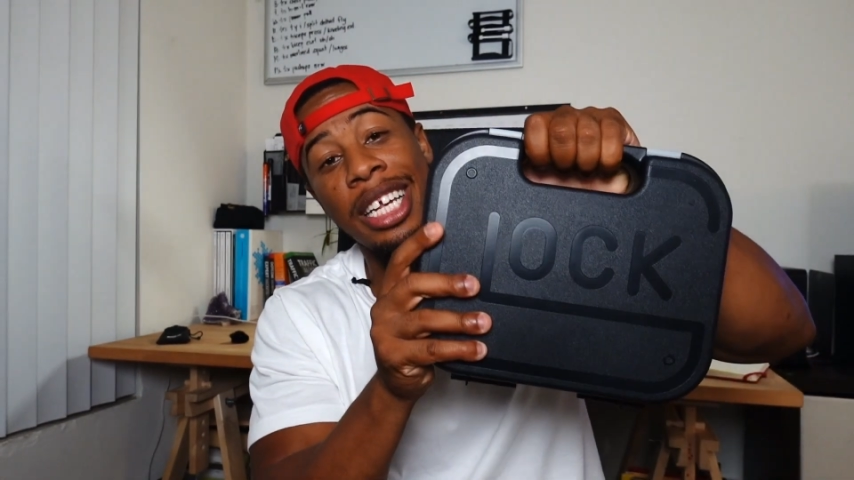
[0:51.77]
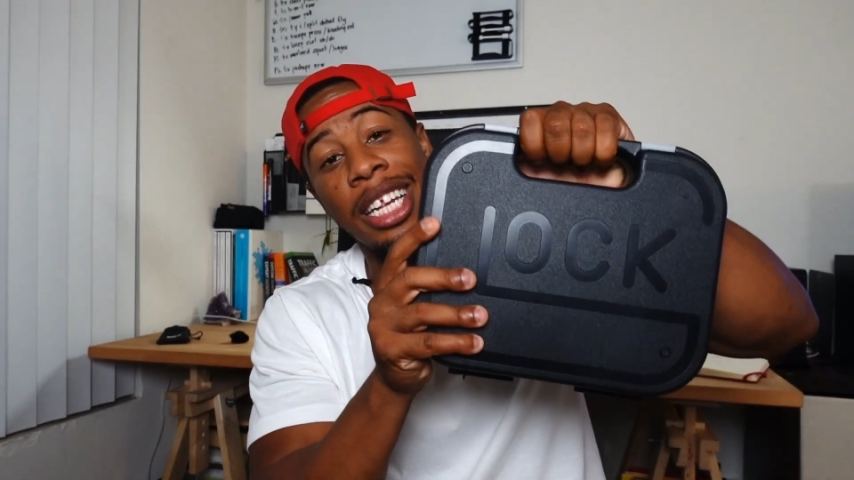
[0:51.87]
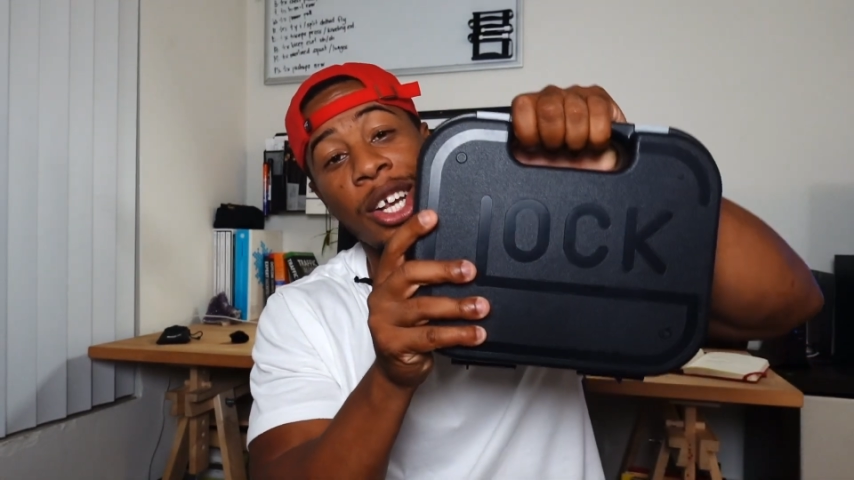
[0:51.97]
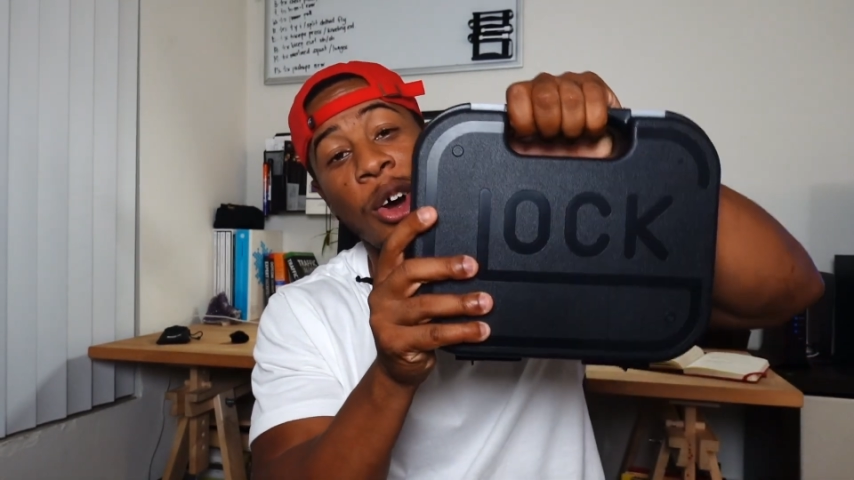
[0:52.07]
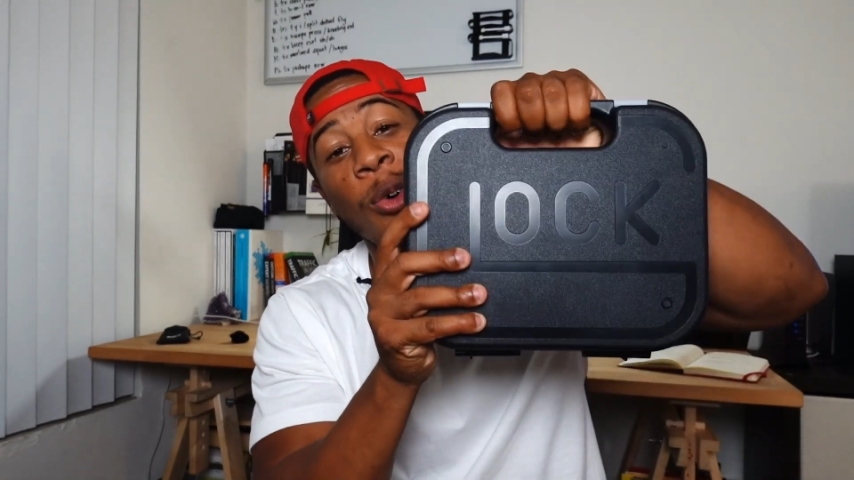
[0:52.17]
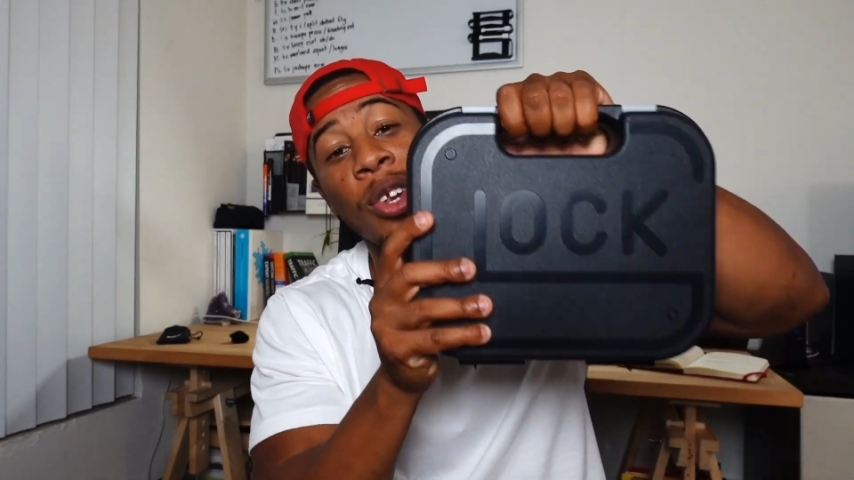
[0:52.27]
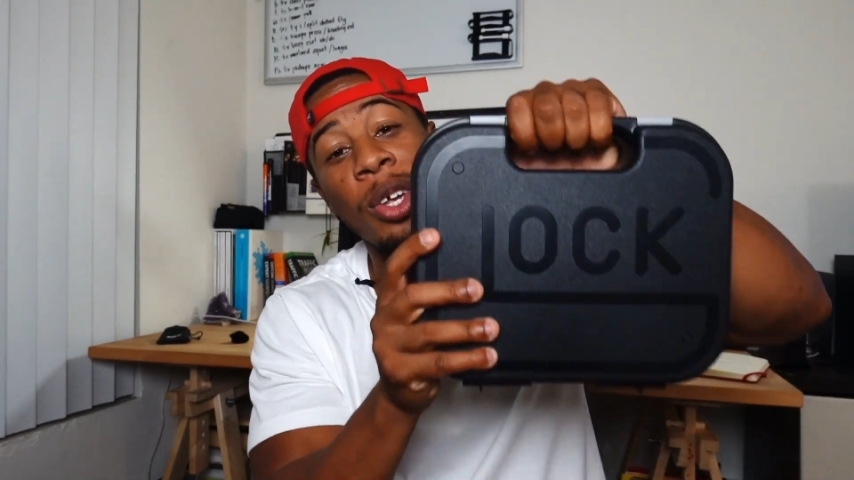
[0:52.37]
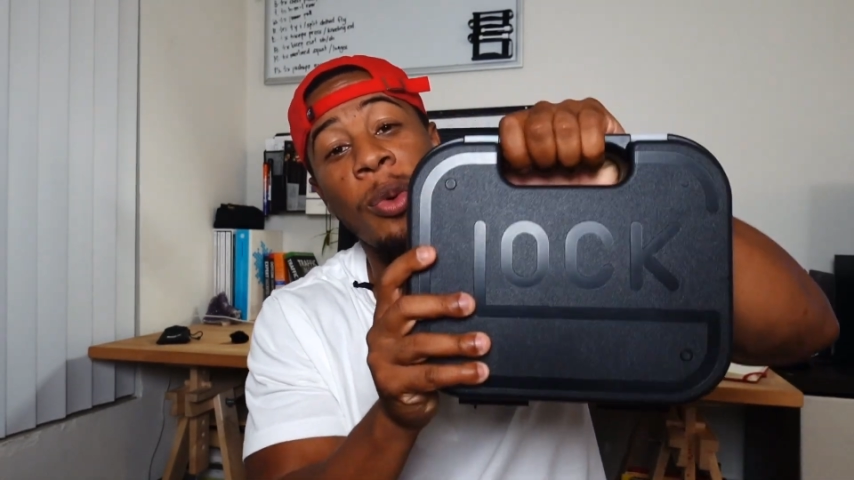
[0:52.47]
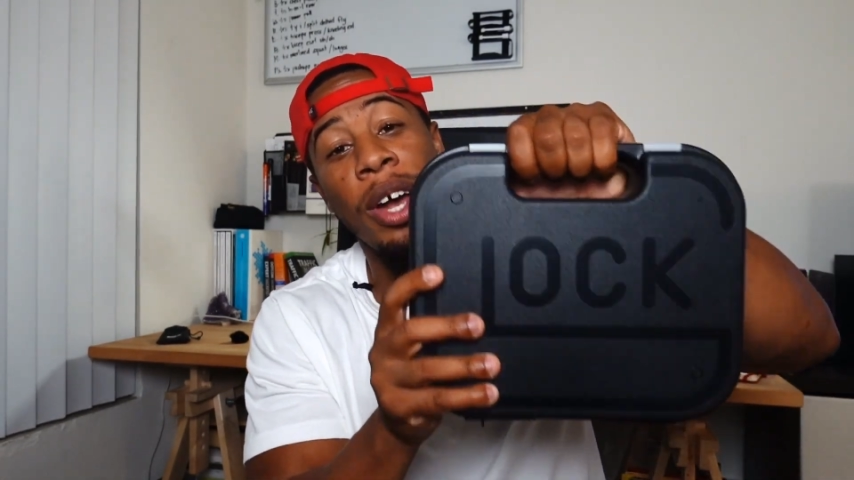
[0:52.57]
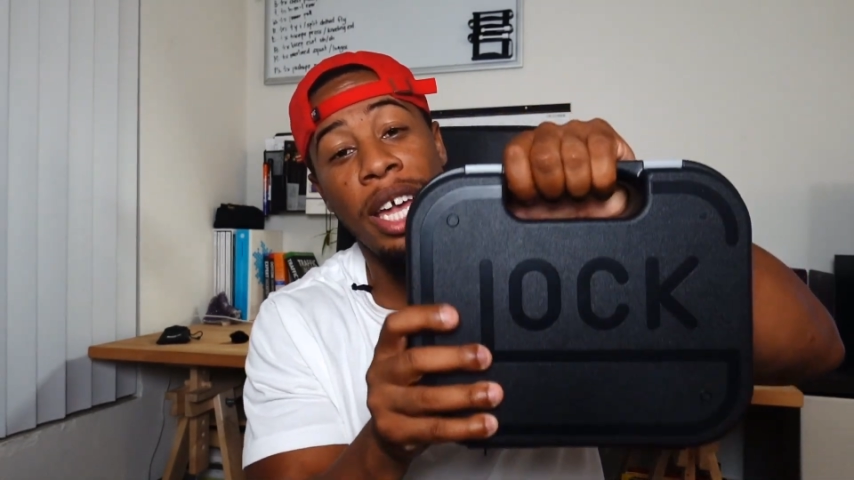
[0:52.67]
and the only
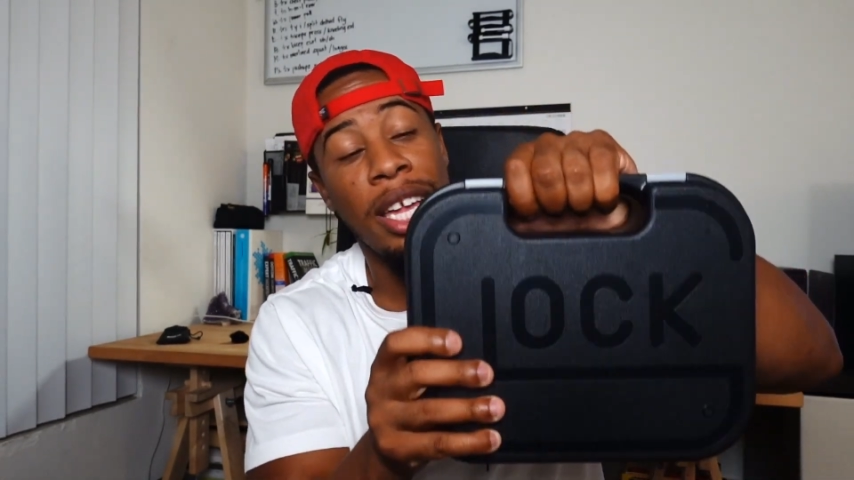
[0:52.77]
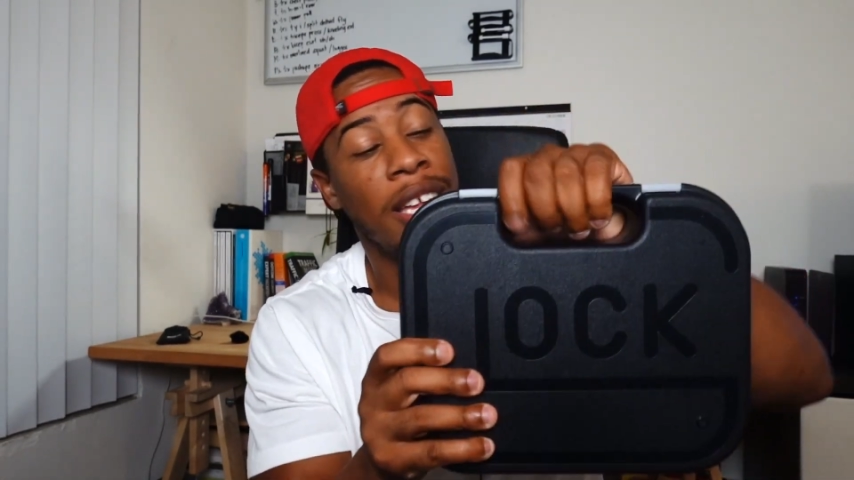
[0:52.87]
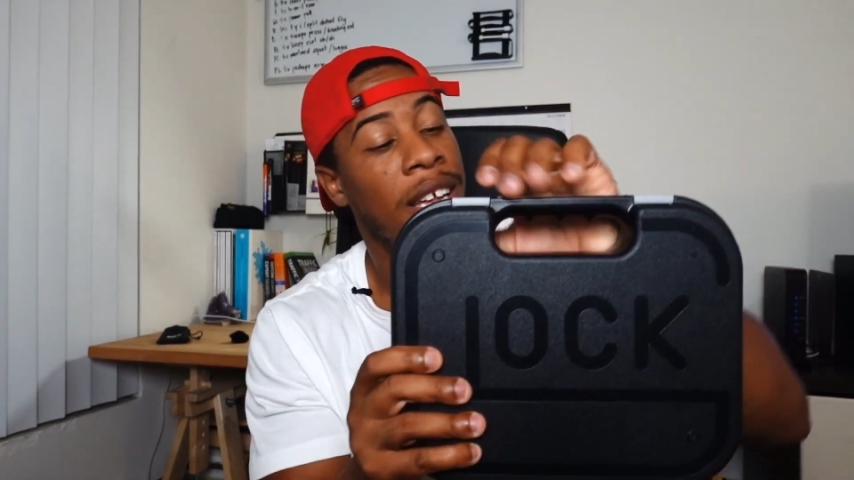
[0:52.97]
way,